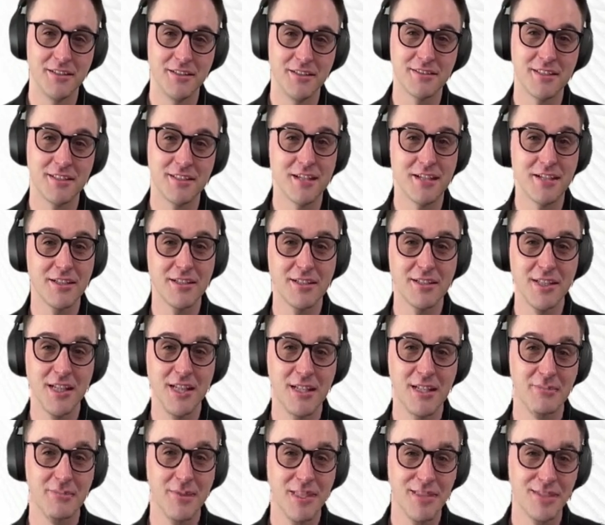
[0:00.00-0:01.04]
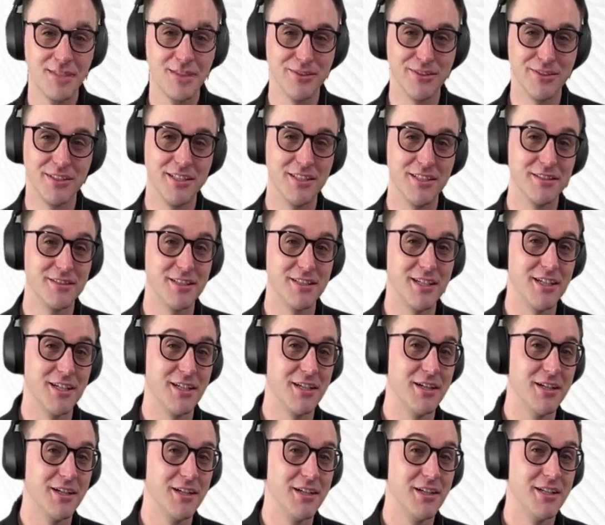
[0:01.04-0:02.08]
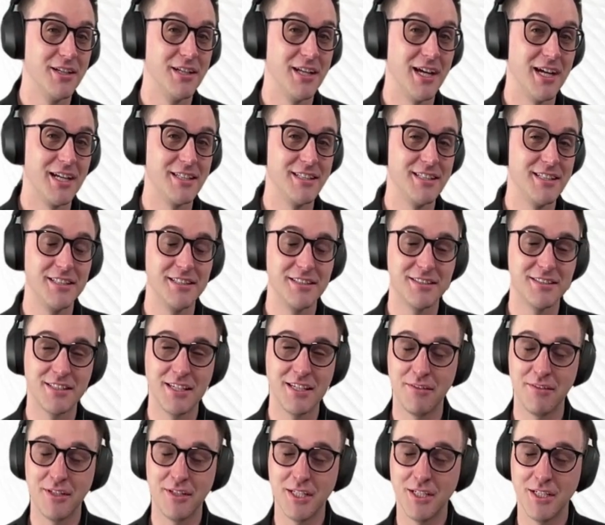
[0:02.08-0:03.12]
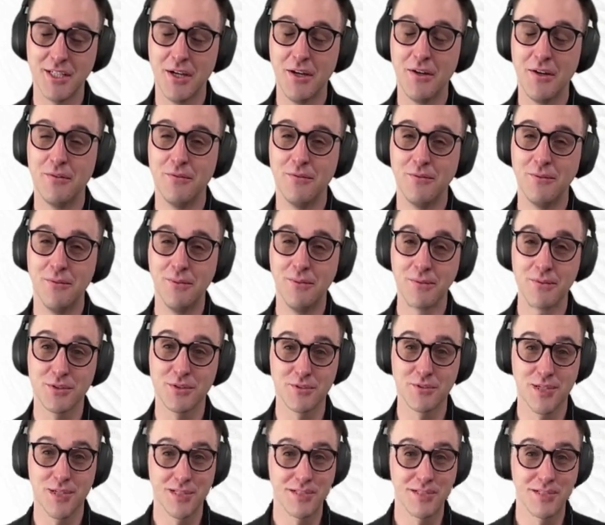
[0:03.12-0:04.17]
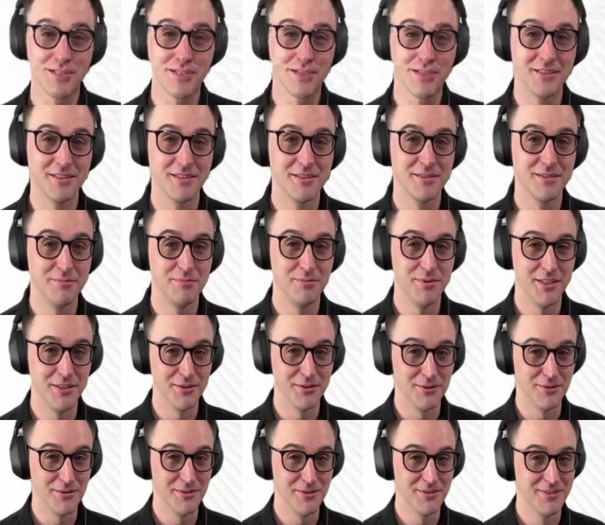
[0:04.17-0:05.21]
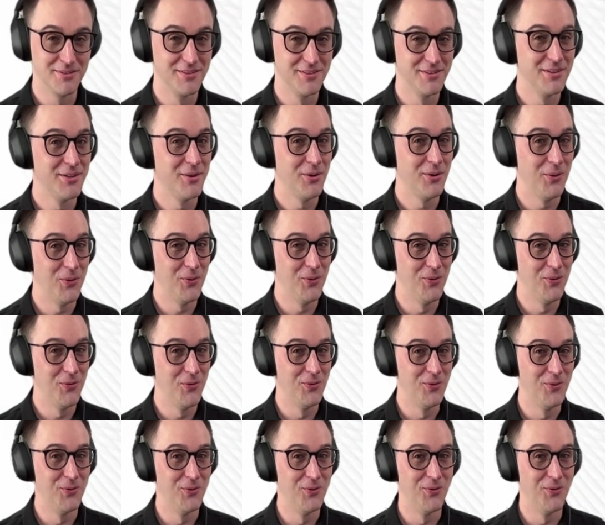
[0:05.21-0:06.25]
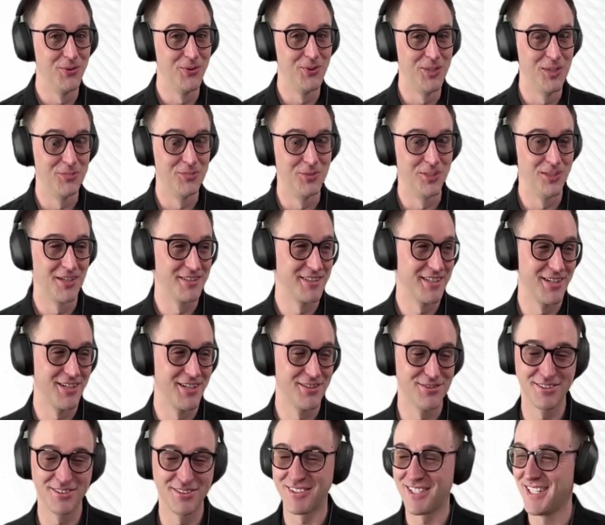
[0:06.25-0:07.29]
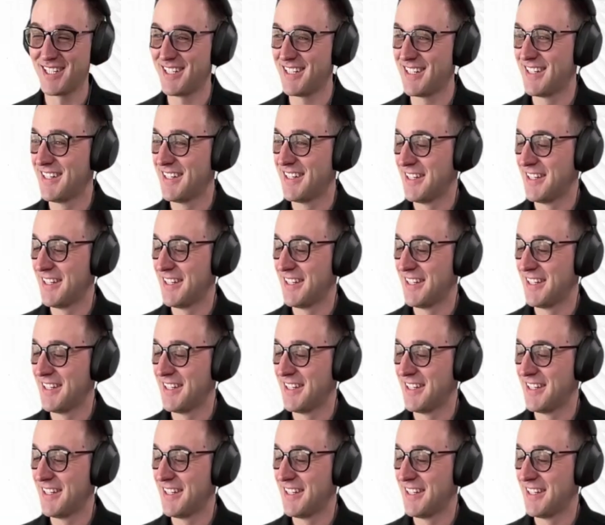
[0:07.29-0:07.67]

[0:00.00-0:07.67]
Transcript: technically a Beetle. It is a 1970 Volkswagen Beetle. Ooh, double entendre, right?